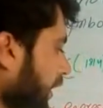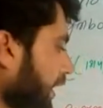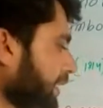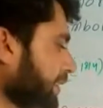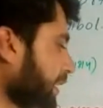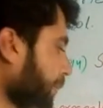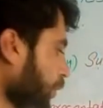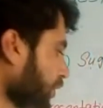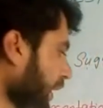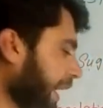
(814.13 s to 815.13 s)
Let us
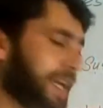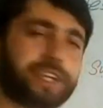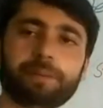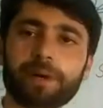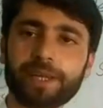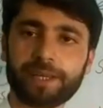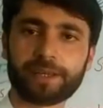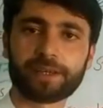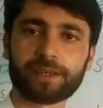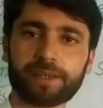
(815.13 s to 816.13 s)
suppose antimony
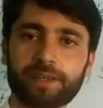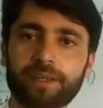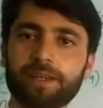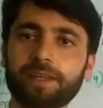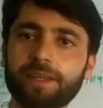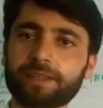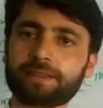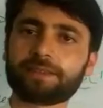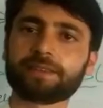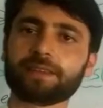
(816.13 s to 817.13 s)
is
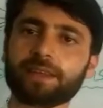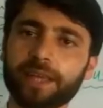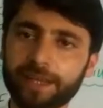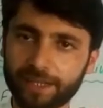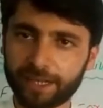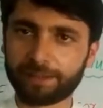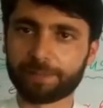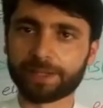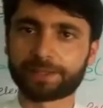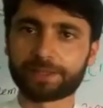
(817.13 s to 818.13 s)
an
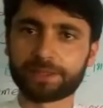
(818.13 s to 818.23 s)
element.